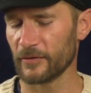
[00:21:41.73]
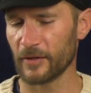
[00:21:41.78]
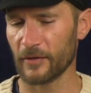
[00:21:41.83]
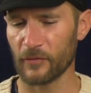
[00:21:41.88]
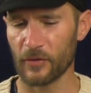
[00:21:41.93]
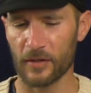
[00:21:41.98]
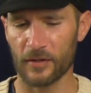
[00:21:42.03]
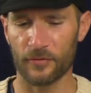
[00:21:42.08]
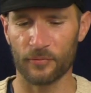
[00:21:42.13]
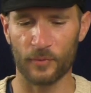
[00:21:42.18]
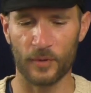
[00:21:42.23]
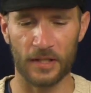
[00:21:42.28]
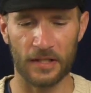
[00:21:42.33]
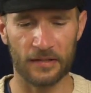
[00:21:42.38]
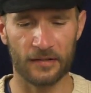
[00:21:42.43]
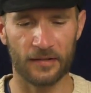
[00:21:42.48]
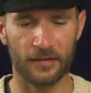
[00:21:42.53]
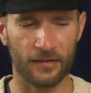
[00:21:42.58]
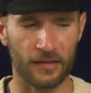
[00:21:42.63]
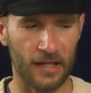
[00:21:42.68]
and Things
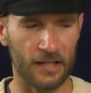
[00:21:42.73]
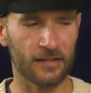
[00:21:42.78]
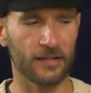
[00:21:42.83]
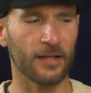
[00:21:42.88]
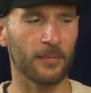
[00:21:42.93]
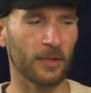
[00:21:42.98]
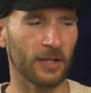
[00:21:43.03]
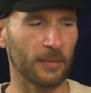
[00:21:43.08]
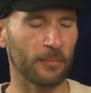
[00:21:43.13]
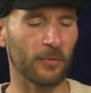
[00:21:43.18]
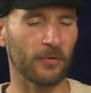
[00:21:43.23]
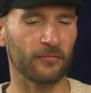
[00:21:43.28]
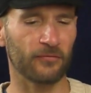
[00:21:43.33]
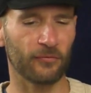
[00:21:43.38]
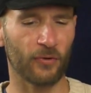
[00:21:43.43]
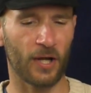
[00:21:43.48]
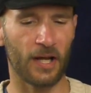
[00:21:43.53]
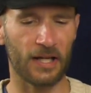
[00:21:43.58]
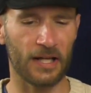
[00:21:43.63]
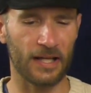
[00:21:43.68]
Reads. That's coming up on
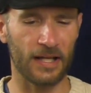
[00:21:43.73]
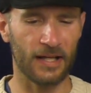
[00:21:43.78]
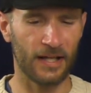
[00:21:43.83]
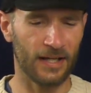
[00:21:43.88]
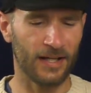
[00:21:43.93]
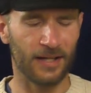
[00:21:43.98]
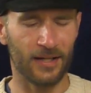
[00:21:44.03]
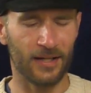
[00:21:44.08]
Friday.